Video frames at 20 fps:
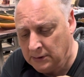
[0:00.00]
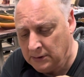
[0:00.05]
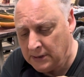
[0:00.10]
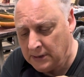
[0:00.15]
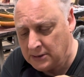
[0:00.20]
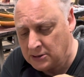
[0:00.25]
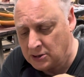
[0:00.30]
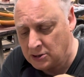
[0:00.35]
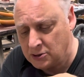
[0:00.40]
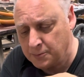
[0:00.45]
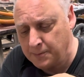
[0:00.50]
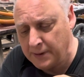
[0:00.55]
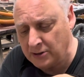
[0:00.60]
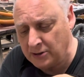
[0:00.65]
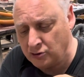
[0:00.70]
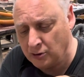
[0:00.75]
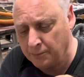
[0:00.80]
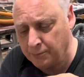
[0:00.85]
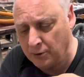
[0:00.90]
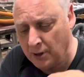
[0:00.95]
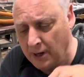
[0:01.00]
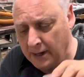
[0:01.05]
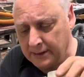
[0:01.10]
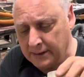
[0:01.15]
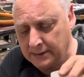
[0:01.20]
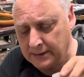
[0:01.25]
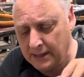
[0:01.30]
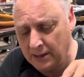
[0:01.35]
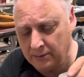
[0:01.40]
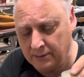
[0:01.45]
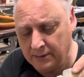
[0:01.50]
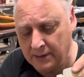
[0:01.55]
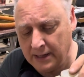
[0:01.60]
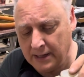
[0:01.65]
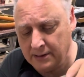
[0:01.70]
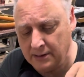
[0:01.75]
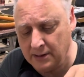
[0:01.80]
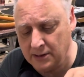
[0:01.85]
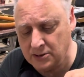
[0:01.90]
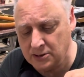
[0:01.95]
It's a special product that
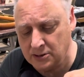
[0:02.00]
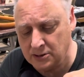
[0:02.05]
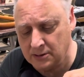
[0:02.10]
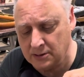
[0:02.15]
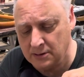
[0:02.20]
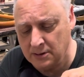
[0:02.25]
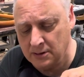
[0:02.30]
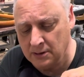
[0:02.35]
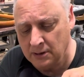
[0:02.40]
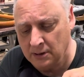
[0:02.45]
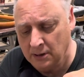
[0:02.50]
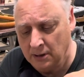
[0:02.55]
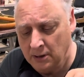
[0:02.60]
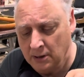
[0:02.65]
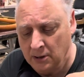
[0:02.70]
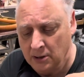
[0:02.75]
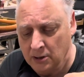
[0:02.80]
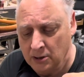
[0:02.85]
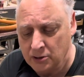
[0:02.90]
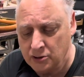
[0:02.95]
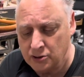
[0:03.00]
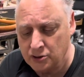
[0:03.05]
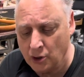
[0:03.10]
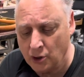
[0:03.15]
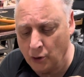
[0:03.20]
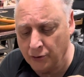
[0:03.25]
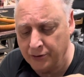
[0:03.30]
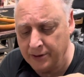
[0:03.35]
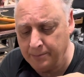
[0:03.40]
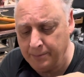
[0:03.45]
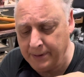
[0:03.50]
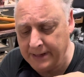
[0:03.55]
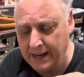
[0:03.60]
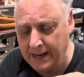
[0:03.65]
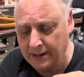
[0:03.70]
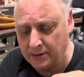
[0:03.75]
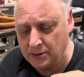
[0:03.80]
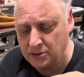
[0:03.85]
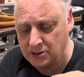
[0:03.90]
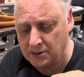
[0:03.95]
was sold in
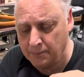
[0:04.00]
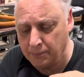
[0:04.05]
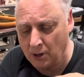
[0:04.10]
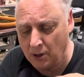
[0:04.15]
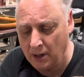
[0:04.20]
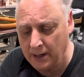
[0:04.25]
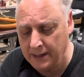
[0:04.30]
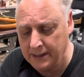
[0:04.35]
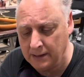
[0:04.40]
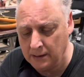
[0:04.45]
piano supply